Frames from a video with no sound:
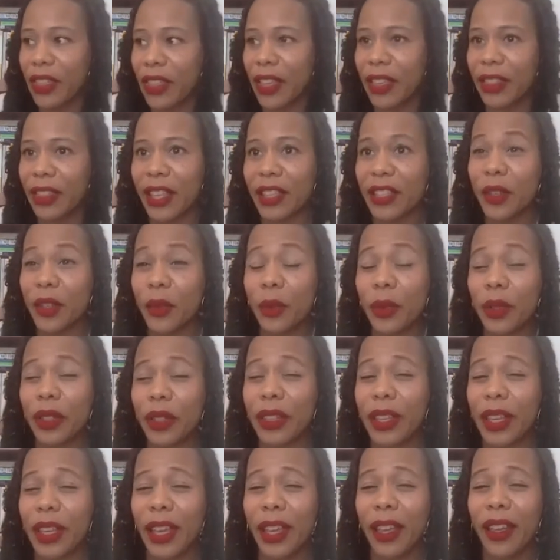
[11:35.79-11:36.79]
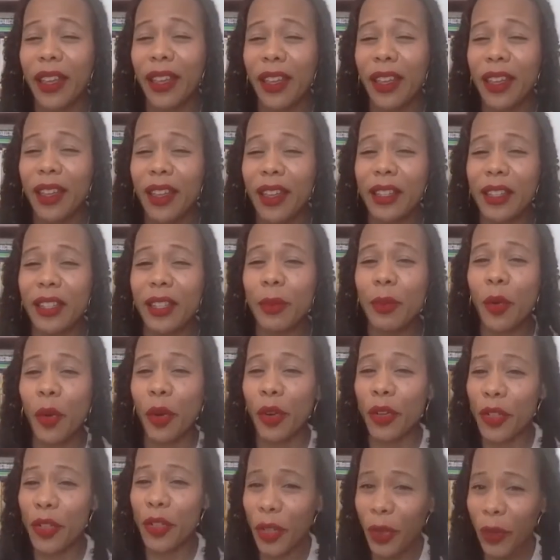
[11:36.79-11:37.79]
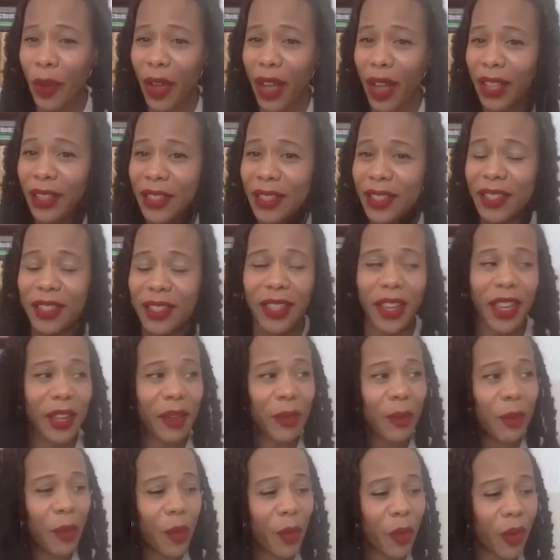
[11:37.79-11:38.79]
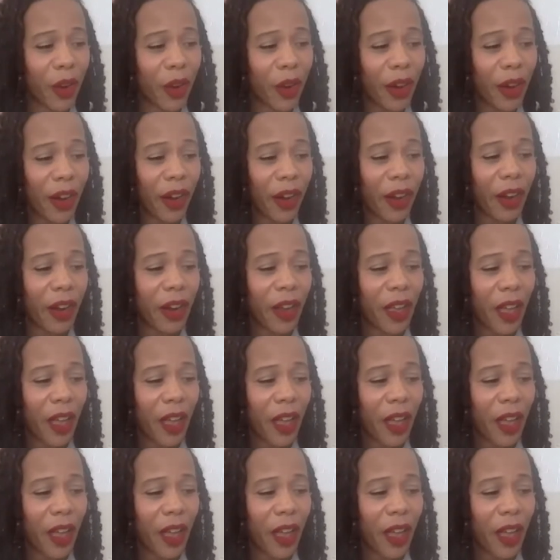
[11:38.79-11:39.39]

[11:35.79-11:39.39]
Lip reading: think that's it's a more nuanced and more